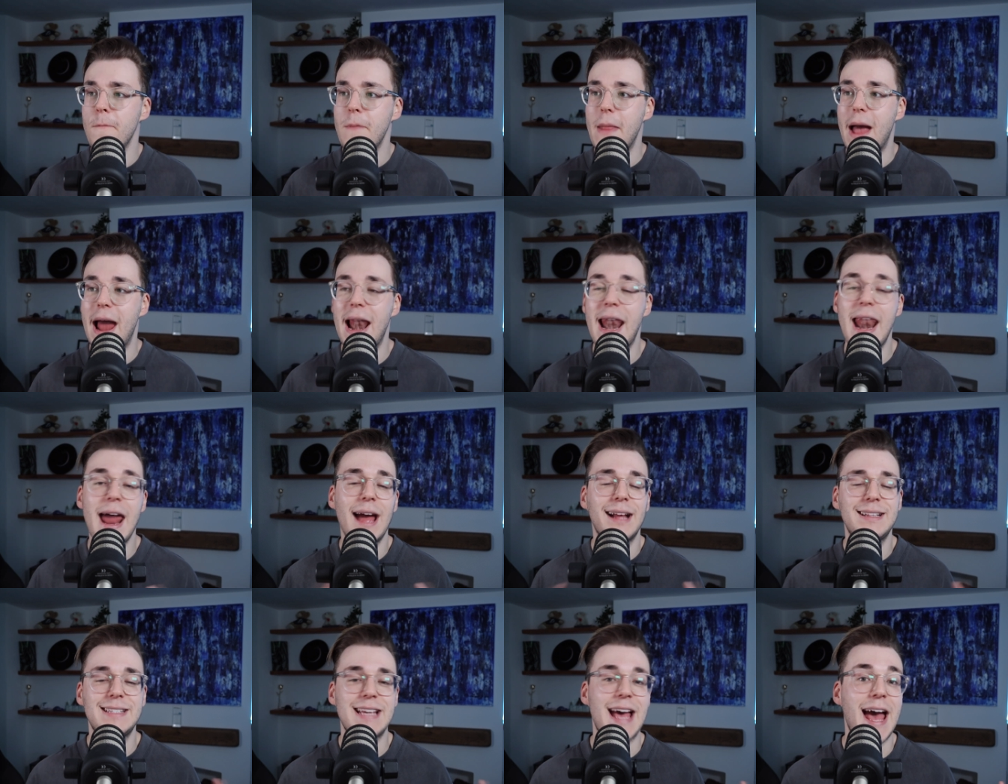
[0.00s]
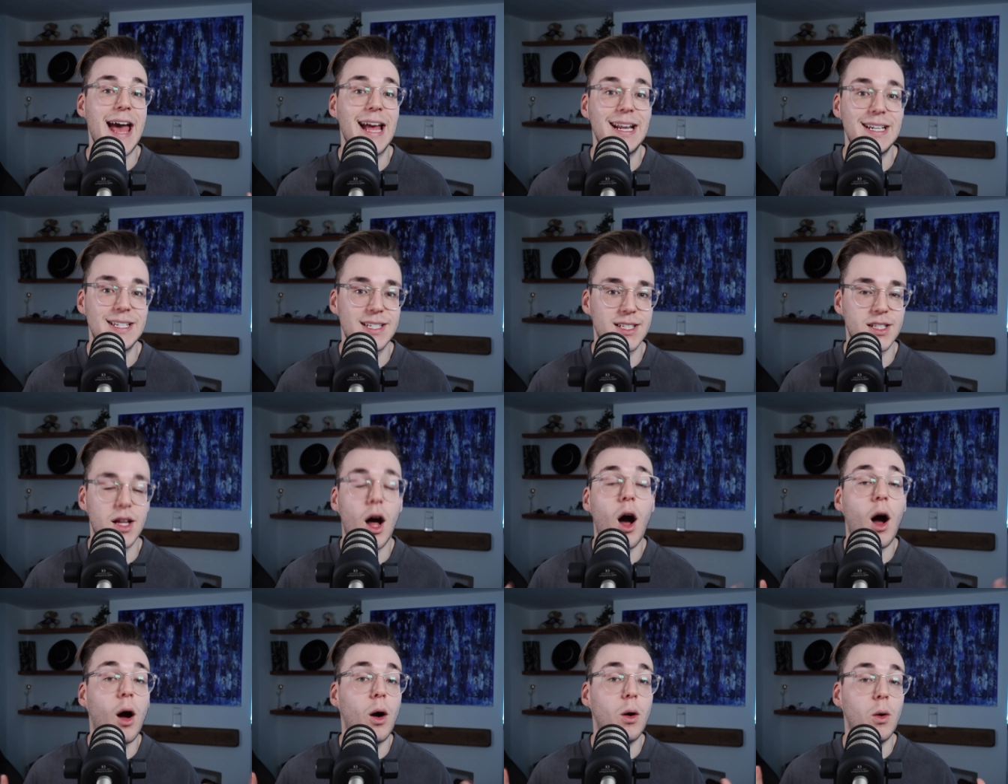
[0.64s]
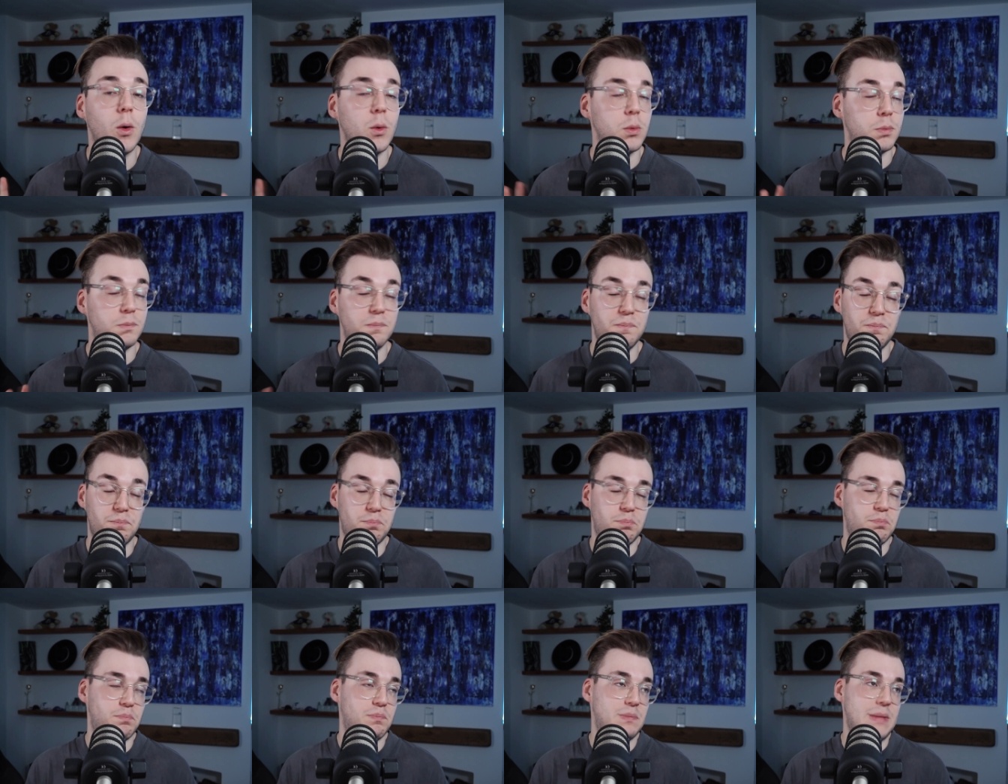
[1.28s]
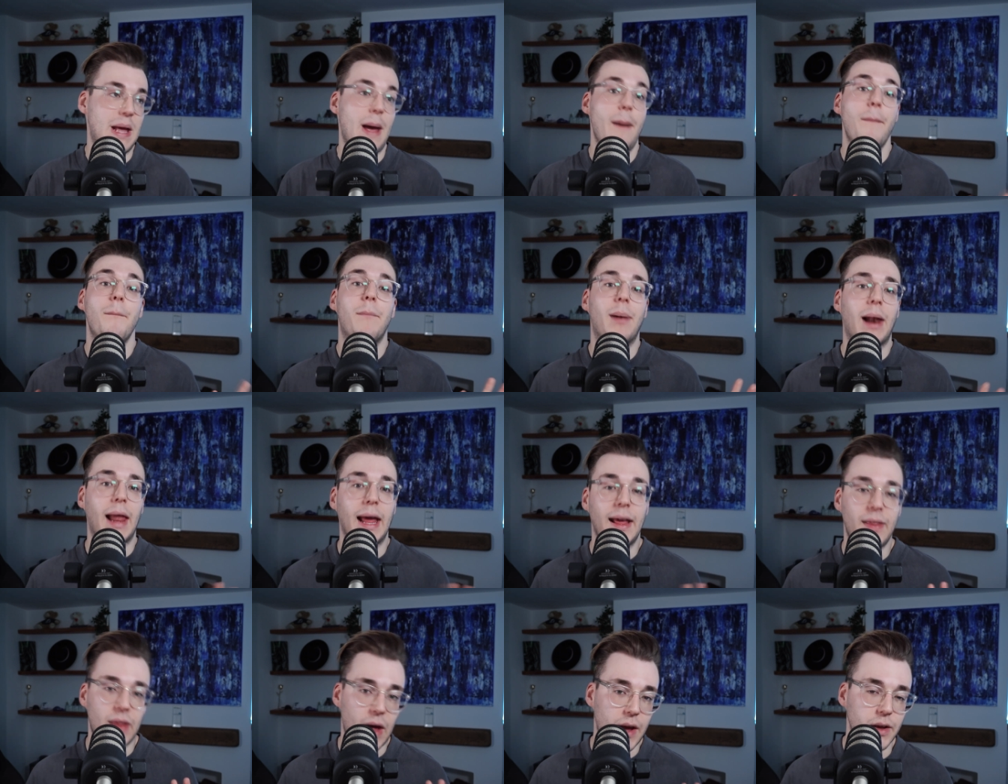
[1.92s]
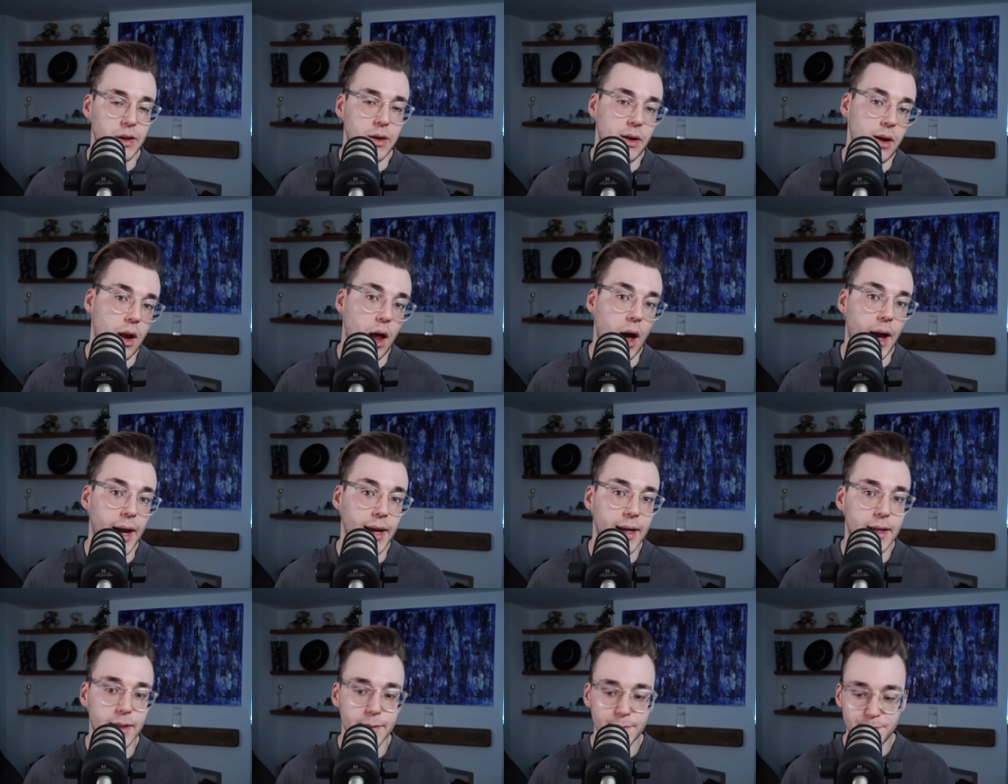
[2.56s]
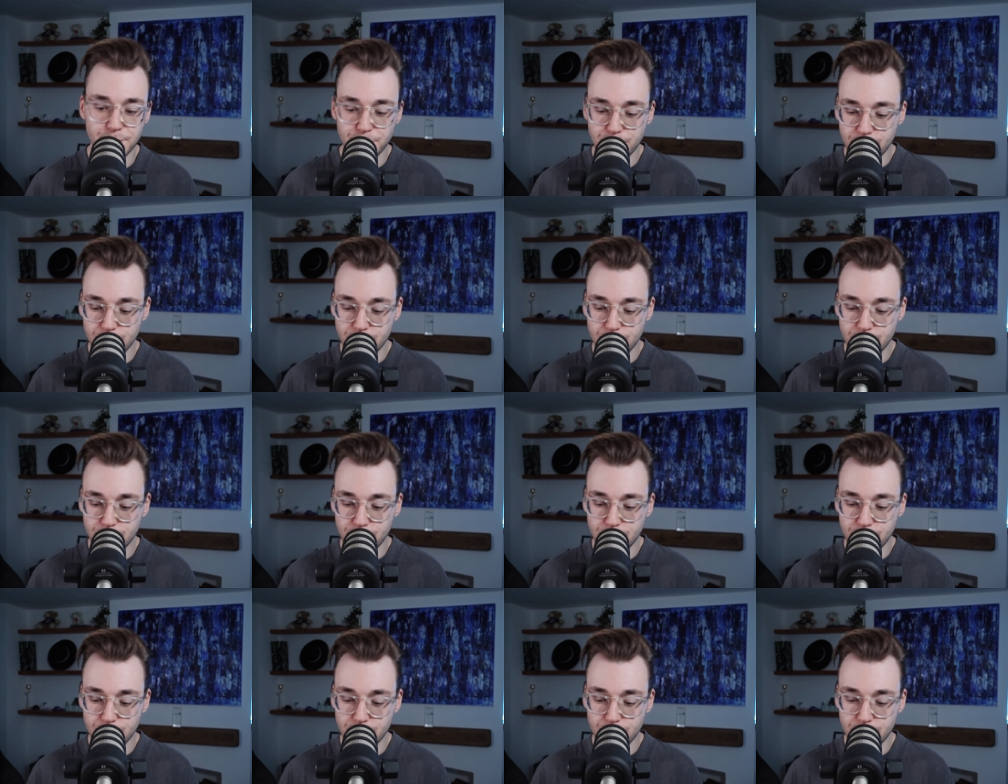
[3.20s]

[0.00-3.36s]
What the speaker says: a letterhead style template that you like.